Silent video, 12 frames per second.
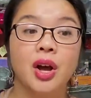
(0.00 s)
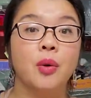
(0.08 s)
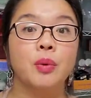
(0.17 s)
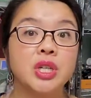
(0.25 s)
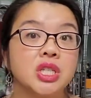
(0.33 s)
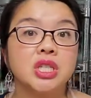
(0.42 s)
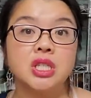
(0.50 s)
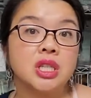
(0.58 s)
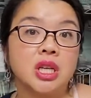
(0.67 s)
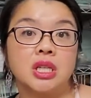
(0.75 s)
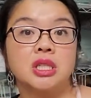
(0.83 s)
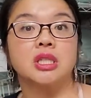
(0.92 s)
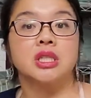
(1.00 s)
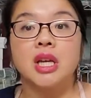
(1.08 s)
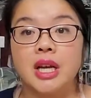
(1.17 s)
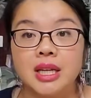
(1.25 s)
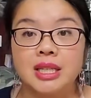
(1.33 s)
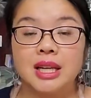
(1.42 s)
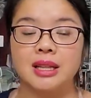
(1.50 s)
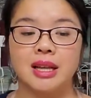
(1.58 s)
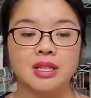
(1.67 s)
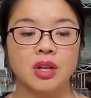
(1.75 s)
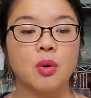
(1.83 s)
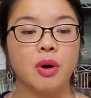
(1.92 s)
which is exciting, and
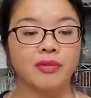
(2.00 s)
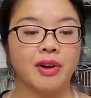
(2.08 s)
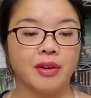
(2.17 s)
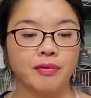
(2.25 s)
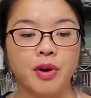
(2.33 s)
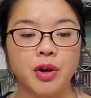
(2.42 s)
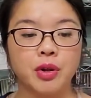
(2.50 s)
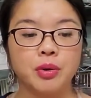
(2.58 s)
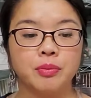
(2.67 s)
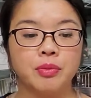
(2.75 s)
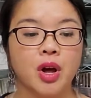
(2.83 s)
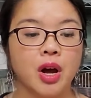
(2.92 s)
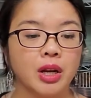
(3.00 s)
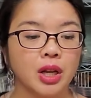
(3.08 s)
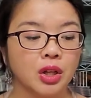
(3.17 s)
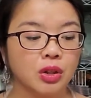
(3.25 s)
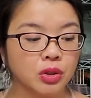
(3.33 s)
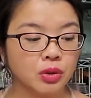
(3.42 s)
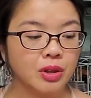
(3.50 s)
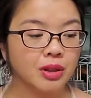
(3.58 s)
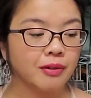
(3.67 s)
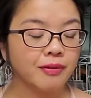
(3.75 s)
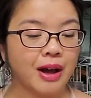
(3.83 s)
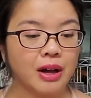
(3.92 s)
that's the qualifying volume, not including
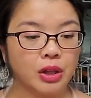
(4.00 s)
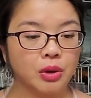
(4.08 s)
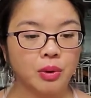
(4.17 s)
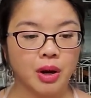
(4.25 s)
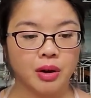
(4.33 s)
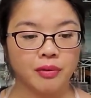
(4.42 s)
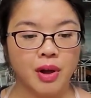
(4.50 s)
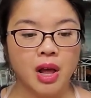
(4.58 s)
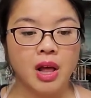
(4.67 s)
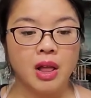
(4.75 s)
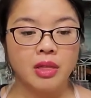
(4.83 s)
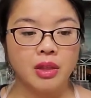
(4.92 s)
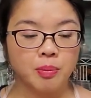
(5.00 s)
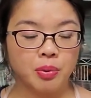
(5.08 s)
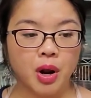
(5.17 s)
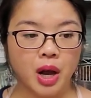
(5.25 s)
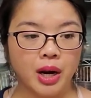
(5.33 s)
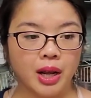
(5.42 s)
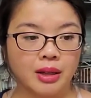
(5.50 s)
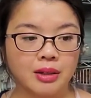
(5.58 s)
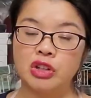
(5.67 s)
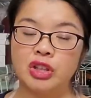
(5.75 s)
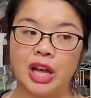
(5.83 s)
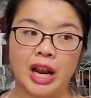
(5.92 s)
the value of the
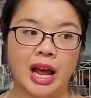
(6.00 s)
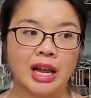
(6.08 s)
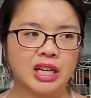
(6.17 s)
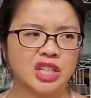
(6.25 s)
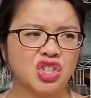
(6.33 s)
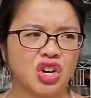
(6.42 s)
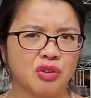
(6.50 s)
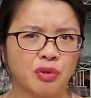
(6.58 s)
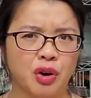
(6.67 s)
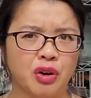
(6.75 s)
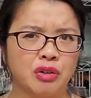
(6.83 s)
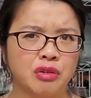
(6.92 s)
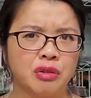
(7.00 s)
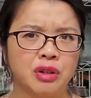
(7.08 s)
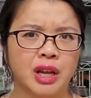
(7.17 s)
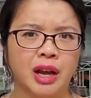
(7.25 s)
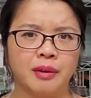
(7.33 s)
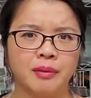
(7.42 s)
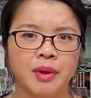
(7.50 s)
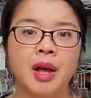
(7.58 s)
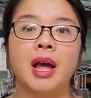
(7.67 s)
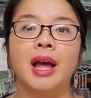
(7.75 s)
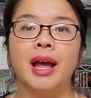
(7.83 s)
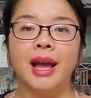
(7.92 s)
product that I had an exchange for. Yeah.
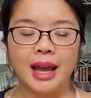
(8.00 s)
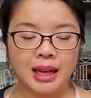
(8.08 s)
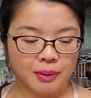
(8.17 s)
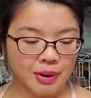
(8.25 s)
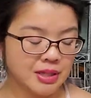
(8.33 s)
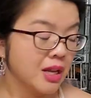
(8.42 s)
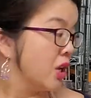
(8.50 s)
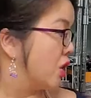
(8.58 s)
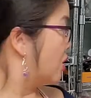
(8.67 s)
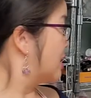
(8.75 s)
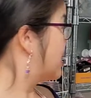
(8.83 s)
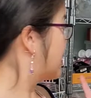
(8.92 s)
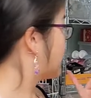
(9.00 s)
Anyways, you're going to see